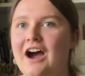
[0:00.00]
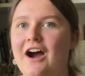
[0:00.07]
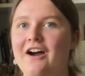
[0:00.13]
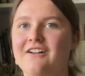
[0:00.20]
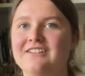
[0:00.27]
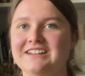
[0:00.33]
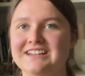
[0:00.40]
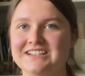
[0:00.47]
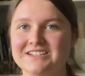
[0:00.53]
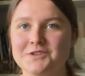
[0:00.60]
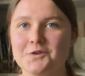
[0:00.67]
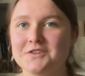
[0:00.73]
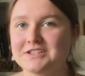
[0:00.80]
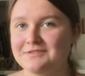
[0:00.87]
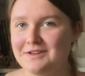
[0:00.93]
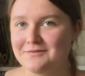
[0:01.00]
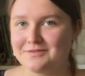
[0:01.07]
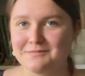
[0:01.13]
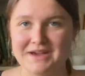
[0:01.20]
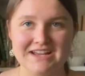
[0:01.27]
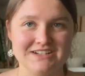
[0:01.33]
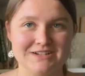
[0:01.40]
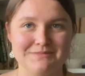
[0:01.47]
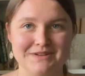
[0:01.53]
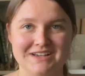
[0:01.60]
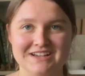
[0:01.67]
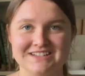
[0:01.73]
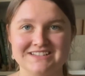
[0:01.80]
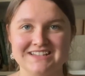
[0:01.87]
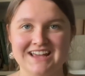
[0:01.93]
only source of information,
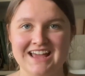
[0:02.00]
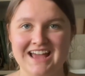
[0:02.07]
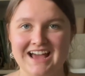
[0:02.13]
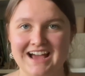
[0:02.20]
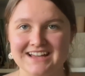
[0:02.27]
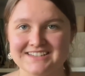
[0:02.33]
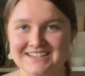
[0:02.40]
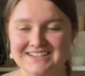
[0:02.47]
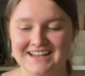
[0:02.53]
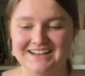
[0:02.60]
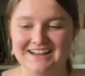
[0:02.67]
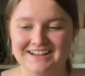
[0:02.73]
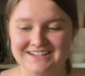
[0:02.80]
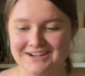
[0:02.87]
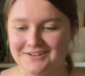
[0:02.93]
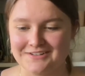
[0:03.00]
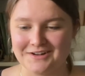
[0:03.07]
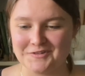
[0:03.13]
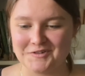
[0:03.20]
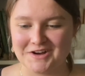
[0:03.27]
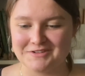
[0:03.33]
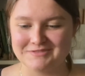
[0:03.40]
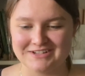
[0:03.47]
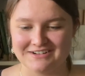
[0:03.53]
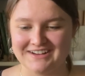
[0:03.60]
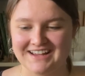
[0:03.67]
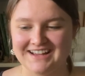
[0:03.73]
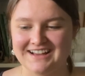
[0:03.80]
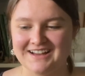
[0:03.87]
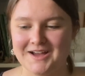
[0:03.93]
because as I said, I don't know what I'm
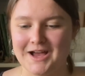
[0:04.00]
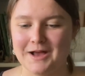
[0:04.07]
doing,